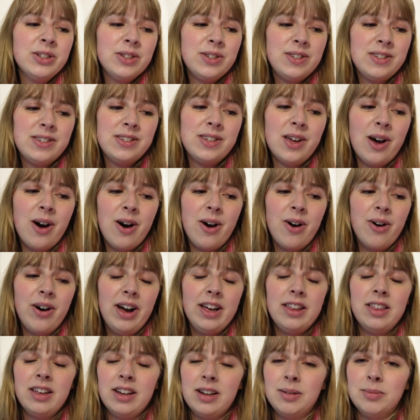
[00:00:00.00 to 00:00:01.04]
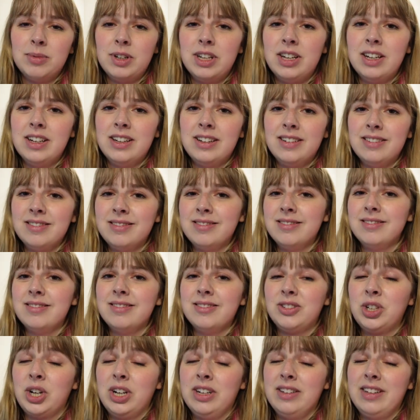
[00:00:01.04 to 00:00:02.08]
So I think I'm gonna
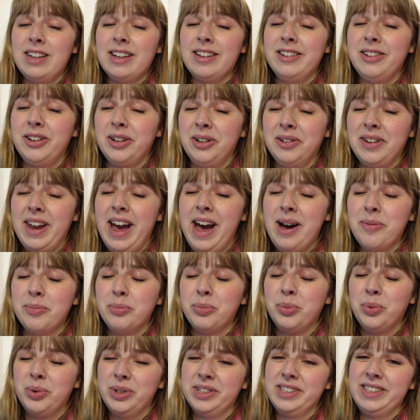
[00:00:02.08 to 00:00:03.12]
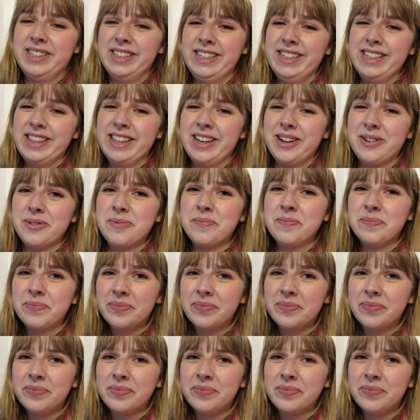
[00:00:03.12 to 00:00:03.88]
try to take a little nap. We'll see though.